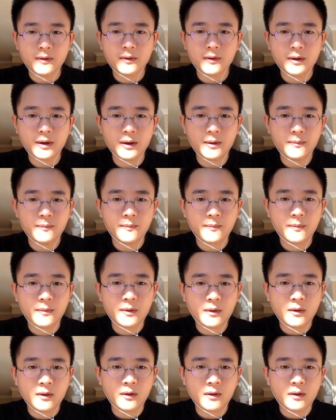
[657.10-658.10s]
Okay,
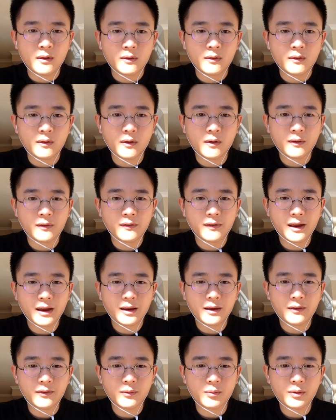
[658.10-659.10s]
so
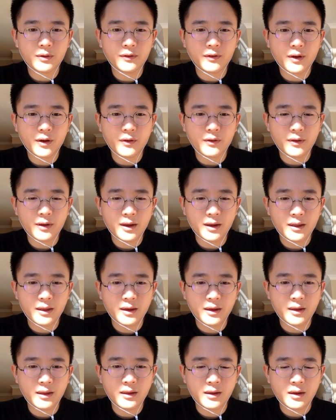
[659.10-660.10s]
stack is result, and
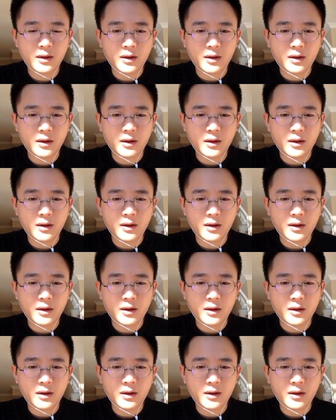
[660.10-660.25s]
then